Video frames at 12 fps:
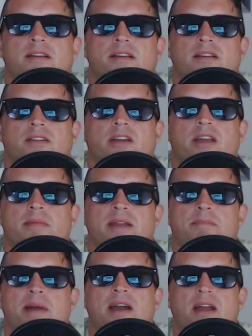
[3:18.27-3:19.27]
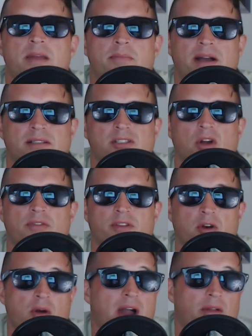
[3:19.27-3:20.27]
Look at him. He bounced it off the
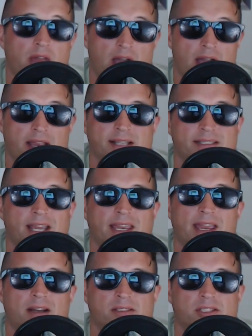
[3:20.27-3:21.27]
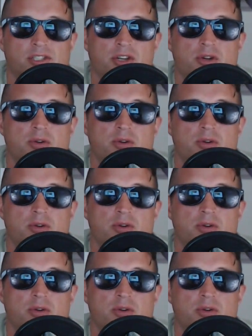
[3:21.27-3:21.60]
ground. I guess that counts, too.